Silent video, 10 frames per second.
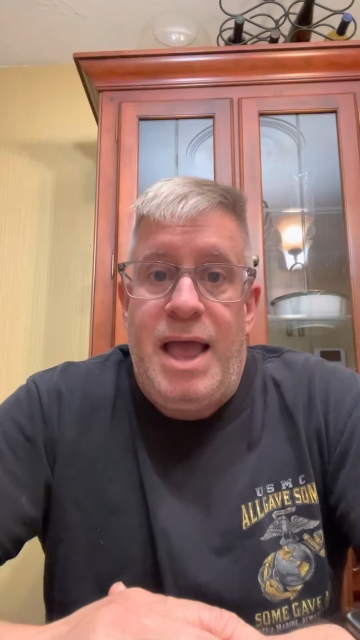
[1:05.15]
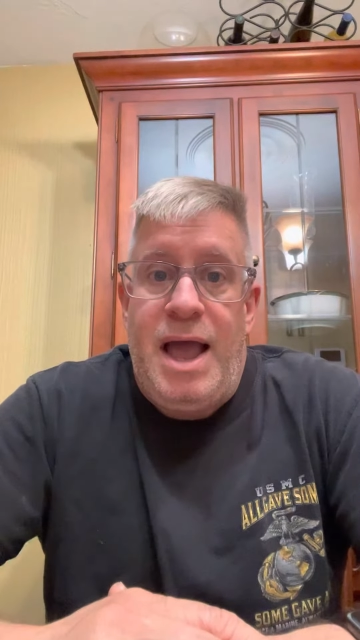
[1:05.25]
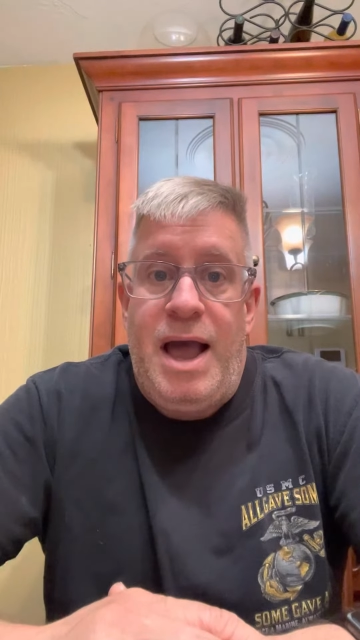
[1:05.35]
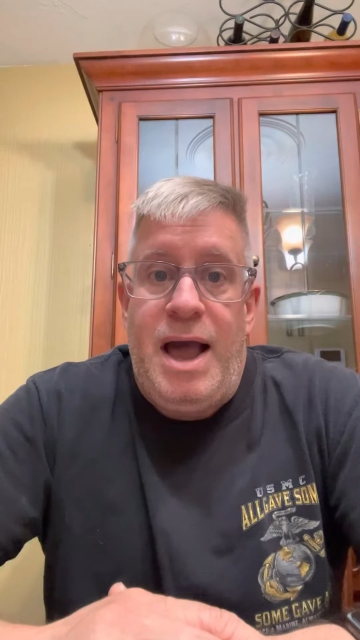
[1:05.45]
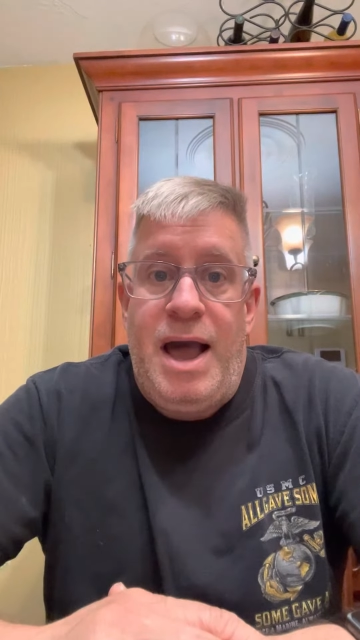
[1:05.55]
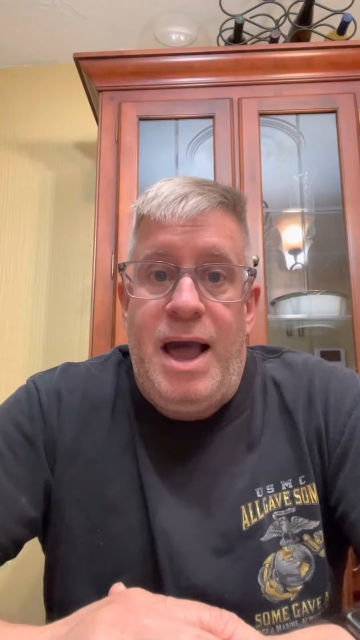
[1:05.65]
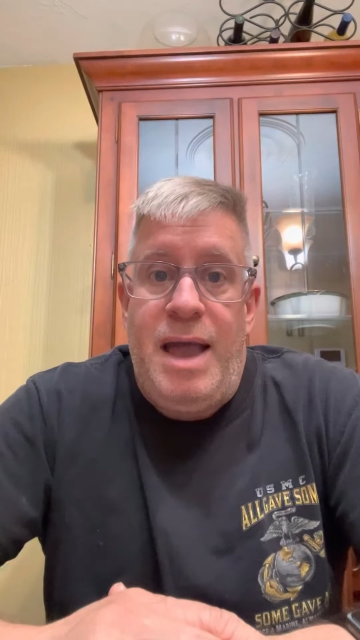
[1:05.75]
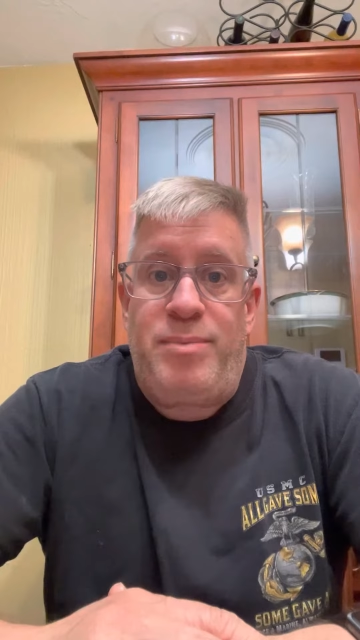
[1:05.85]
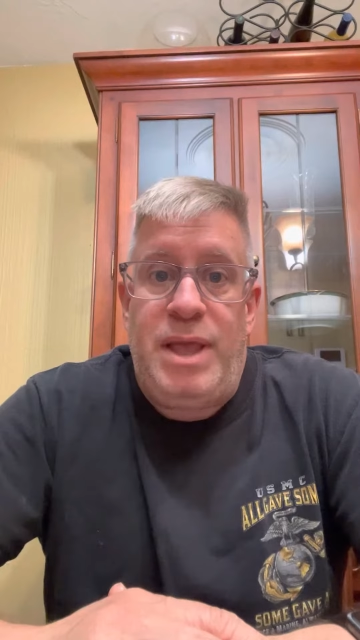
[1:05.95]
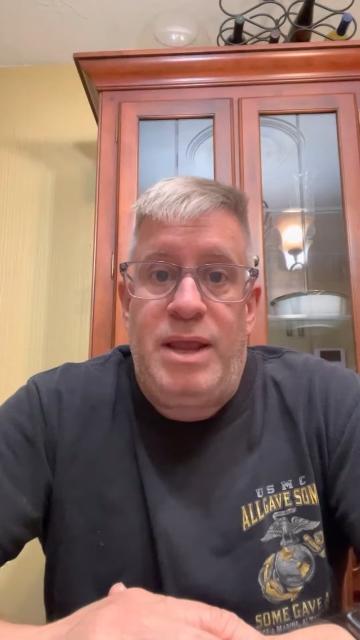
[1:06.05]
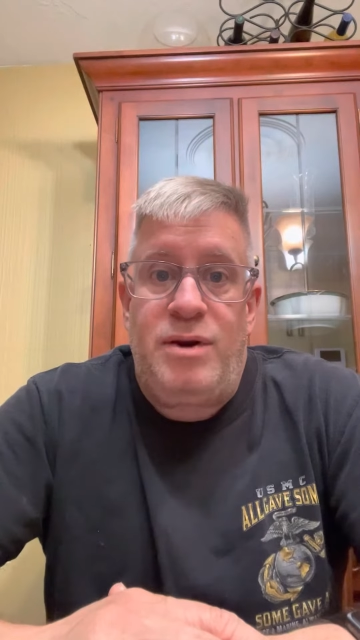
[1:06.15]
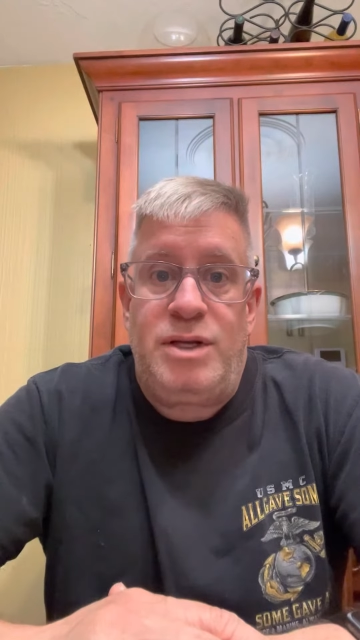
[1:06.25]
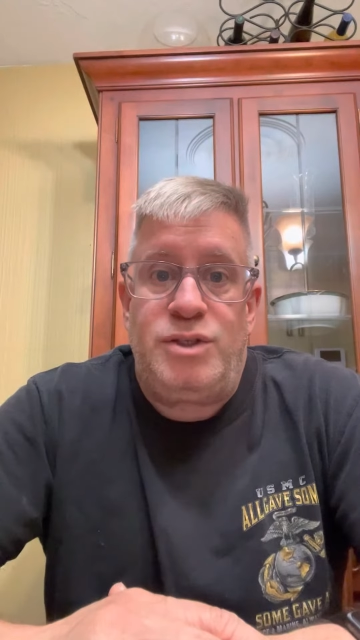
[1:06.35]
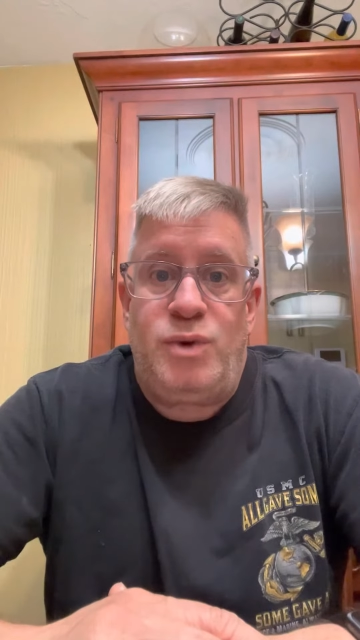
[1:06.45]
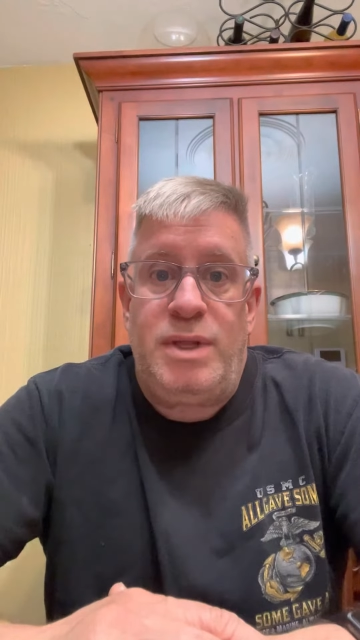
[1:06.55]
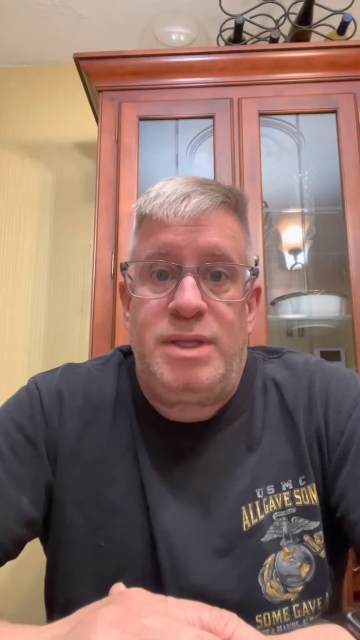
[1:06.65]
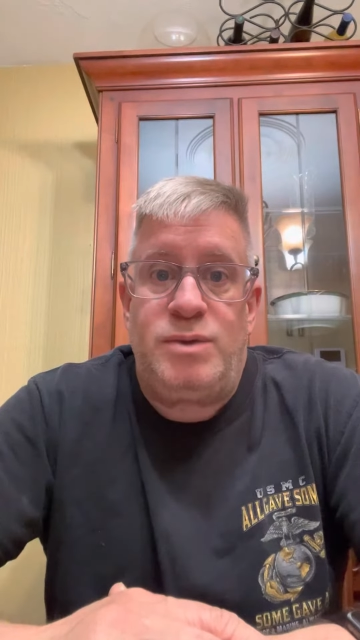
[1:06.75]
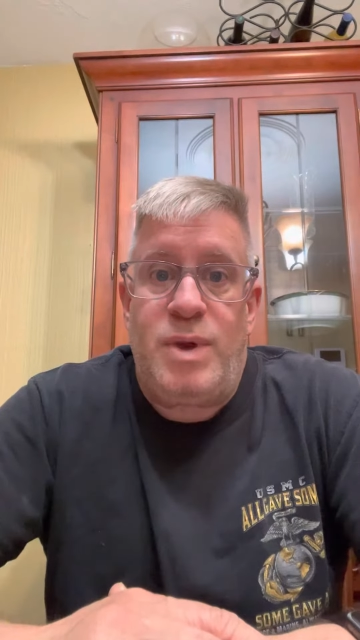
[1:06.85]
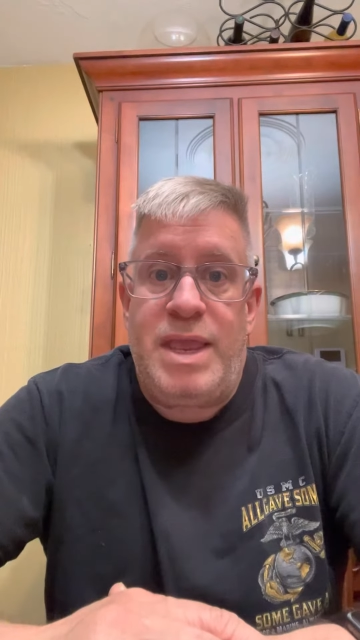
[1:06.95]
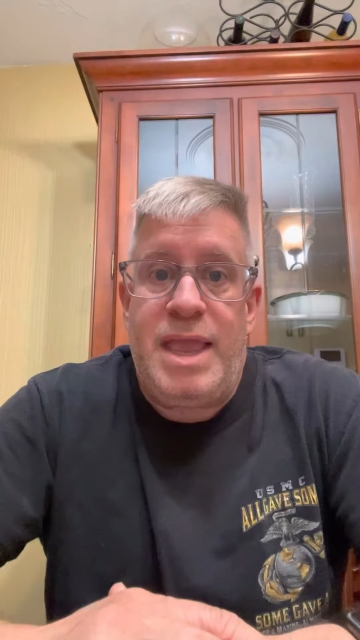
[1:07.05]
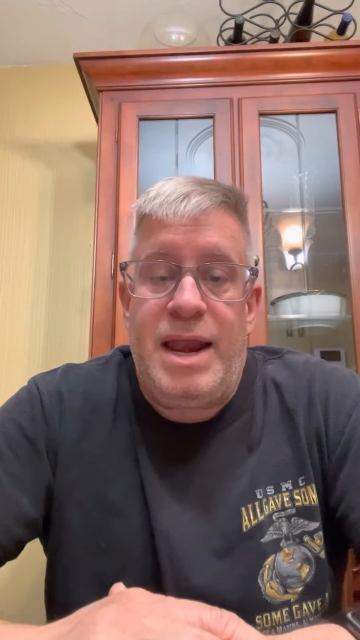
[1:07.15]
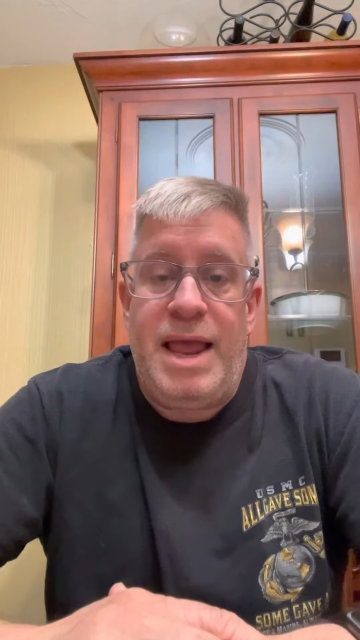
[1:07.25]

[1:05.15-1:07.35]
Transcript: I plan on enjoying this weekend.